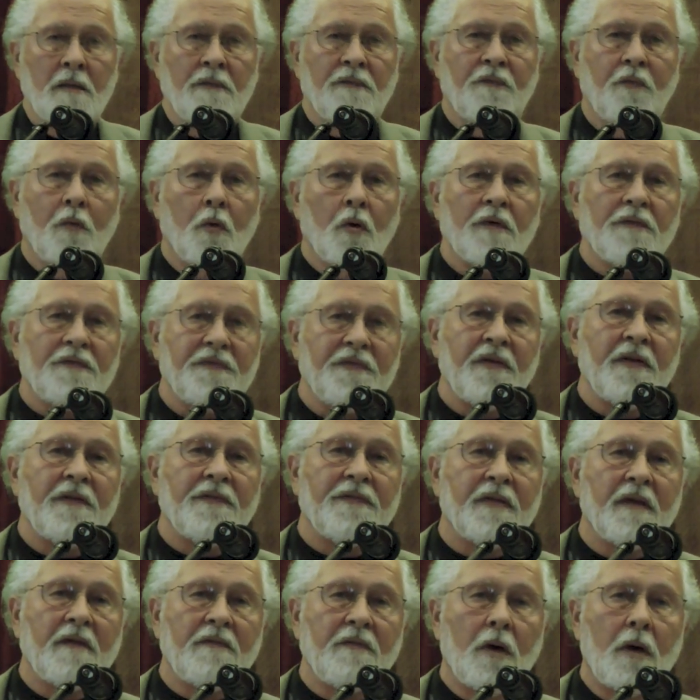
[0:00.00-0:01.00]

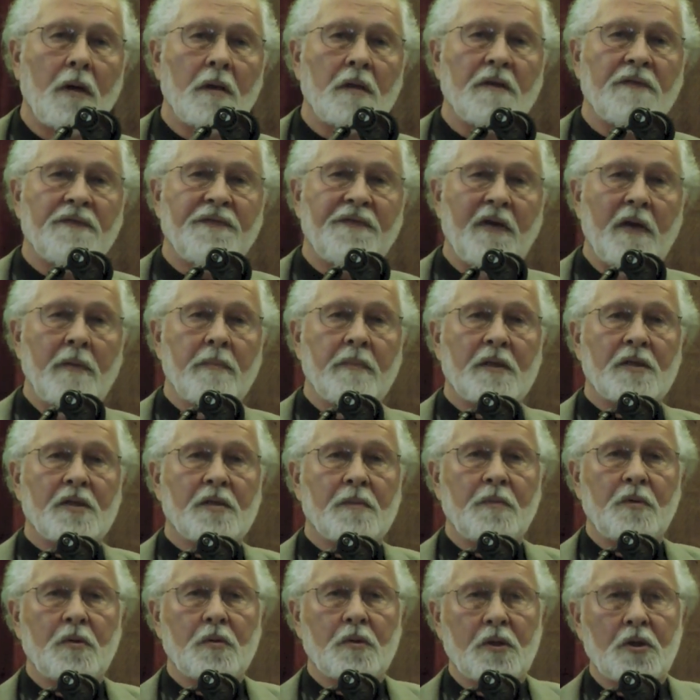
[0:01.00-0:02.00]
4/5 of all the
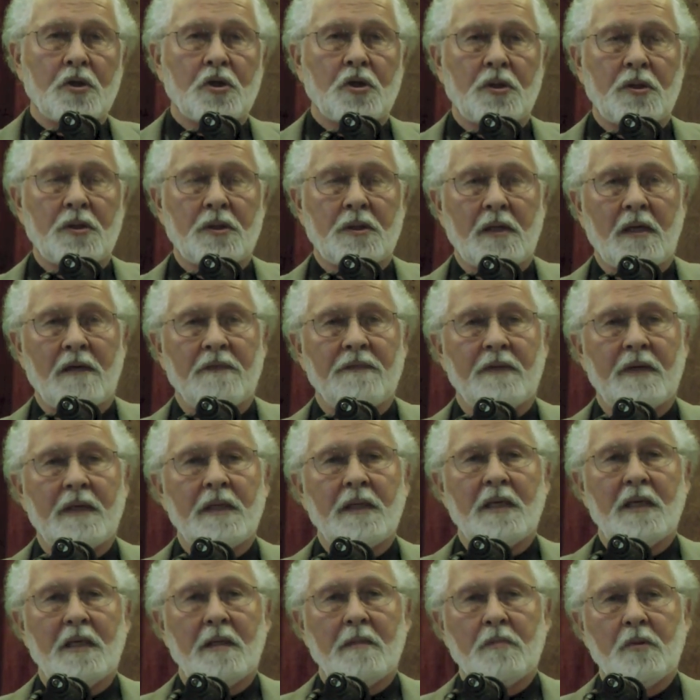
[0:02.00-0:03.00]
famous musicians of
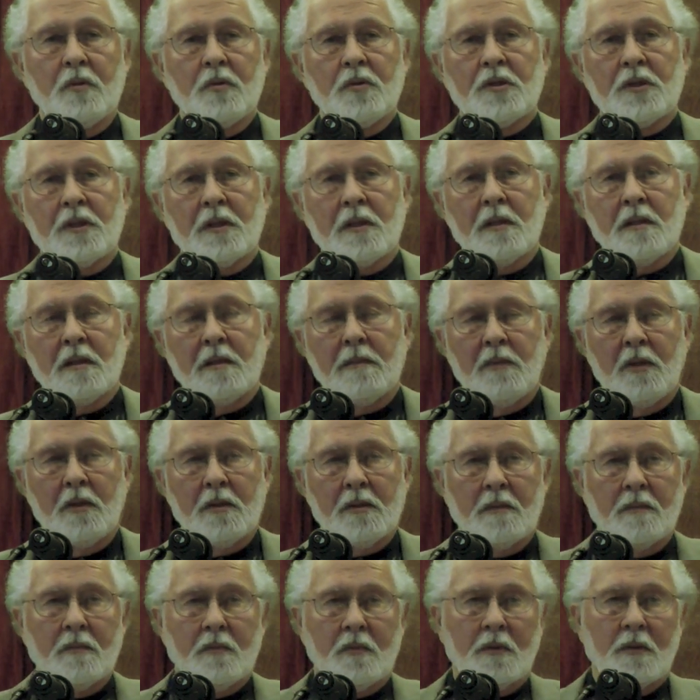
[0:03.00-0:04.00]
Indian music in the
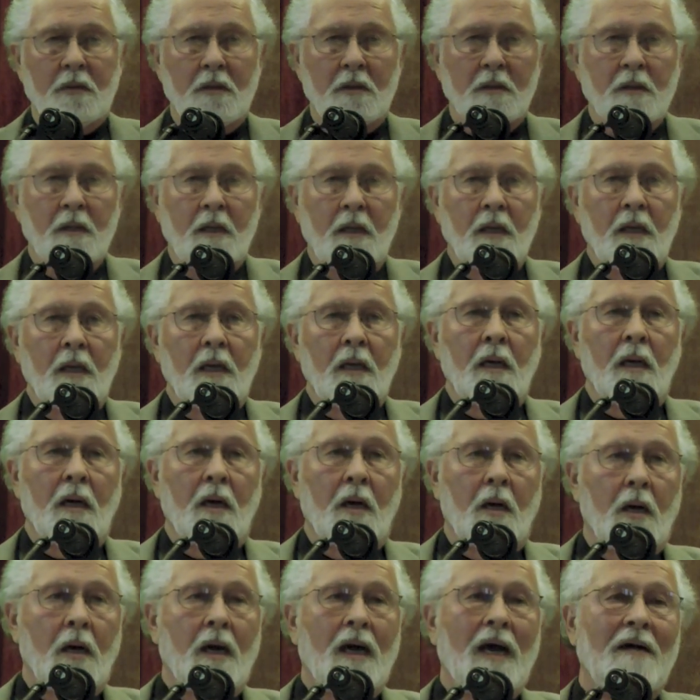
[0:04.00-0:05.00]
modern world
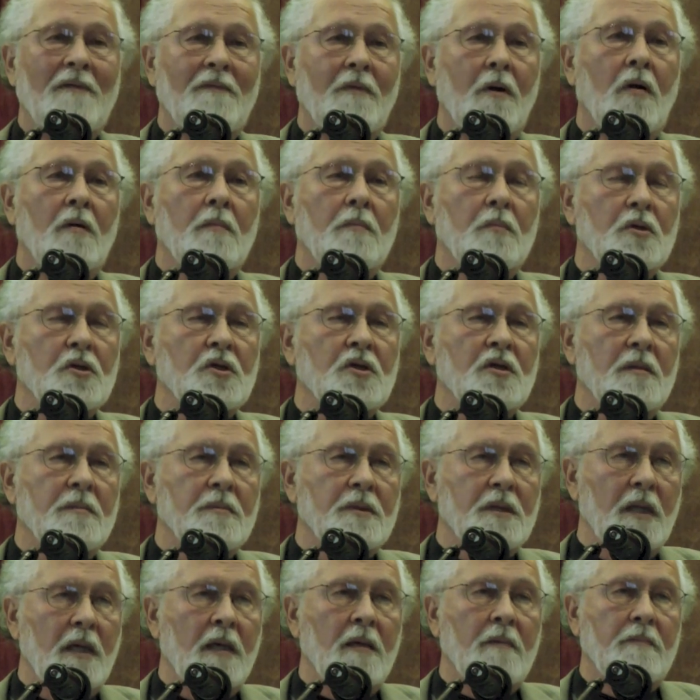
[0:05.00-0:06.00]
have all
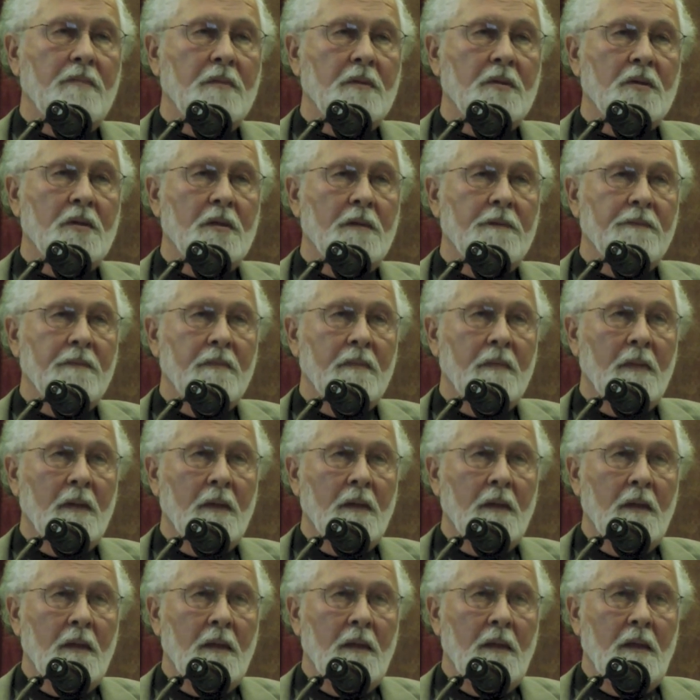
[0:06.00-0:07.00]
Muslims' names.
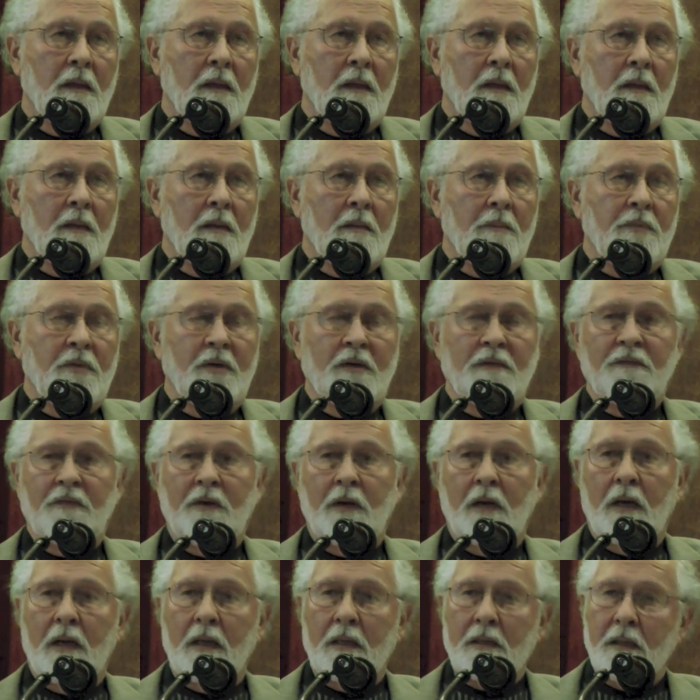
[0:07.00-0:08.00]
Pir
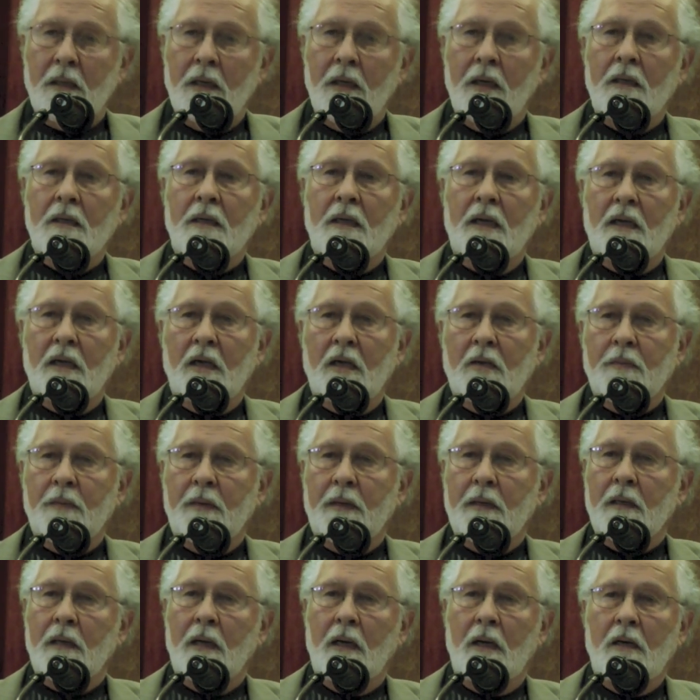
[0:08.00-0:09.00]
Vilayat Khan, Ali
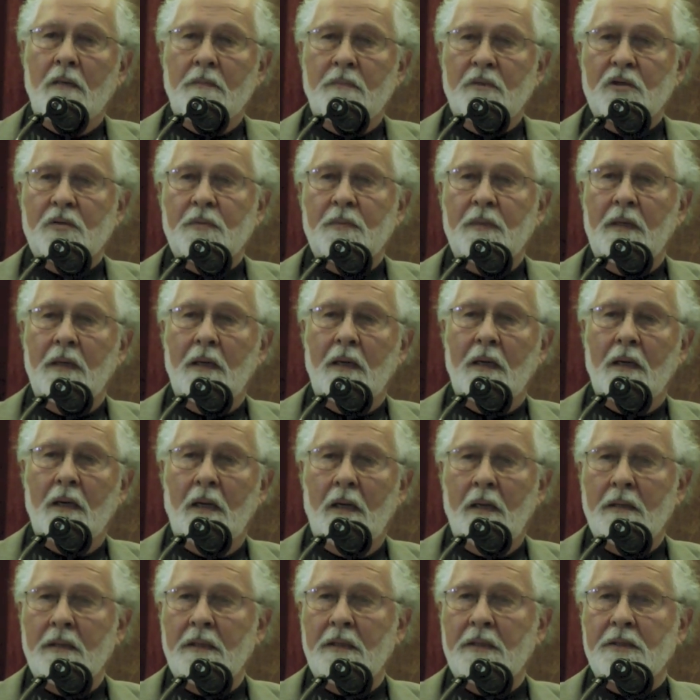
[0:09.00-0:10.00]
Akbar Khan, Bismillah
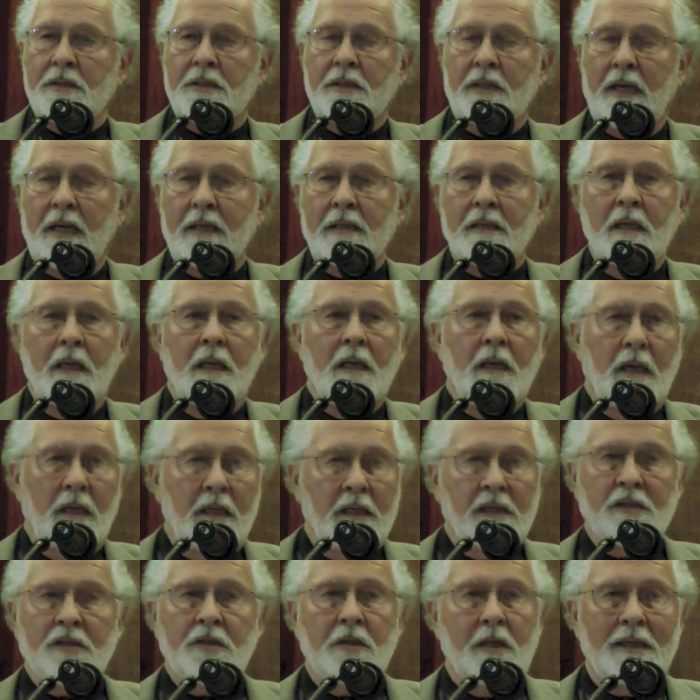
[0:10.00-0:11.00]
Khan, this,
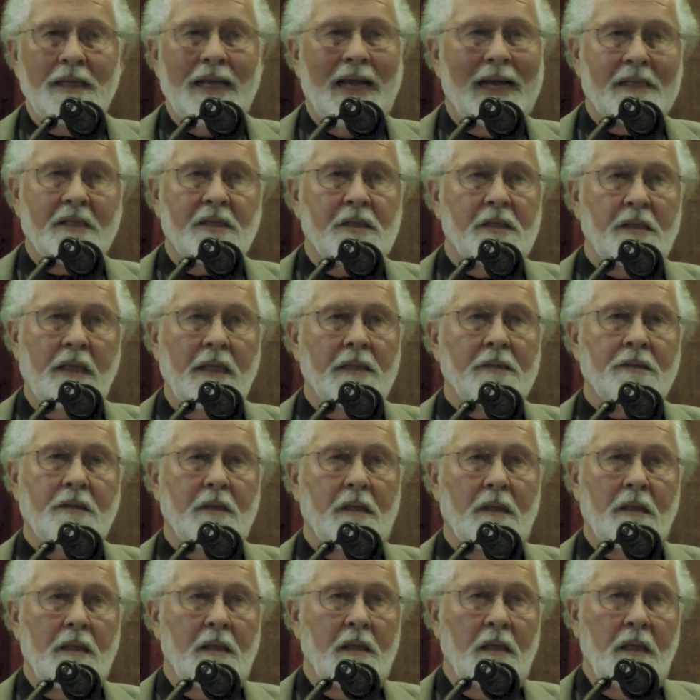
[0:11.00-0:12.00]
that. This is not
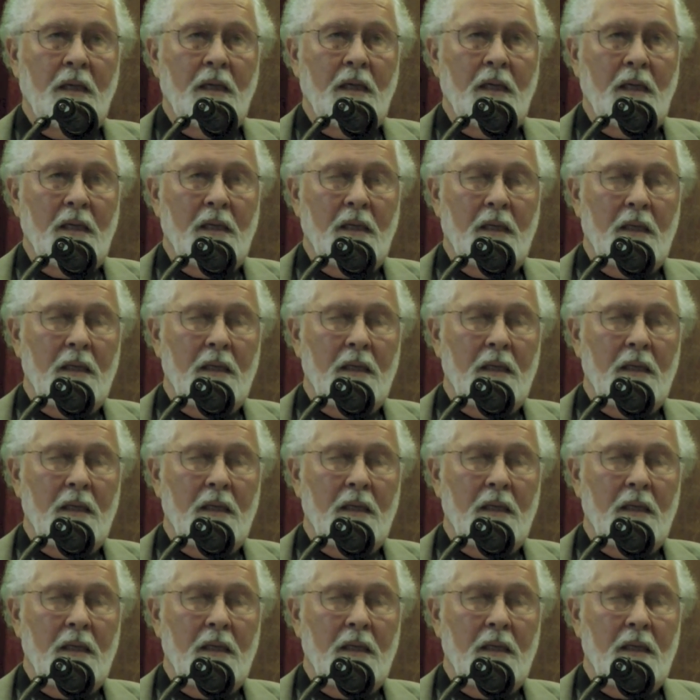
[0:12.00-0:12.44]
accidental.